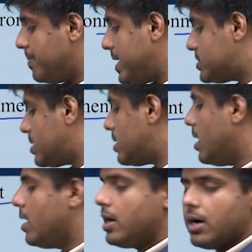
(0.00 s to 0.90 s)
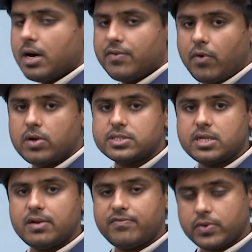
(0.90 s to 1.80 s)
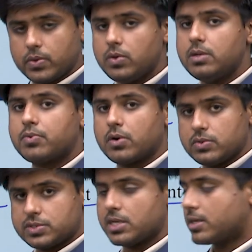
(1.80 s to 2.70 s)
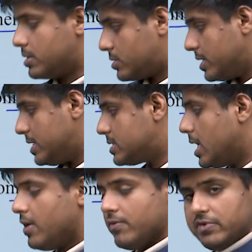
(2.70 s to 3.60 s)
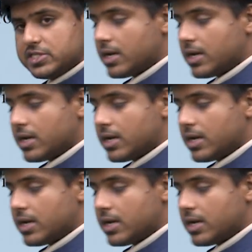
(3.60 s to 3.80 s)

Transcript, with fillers: major fossil fuel producer countries, which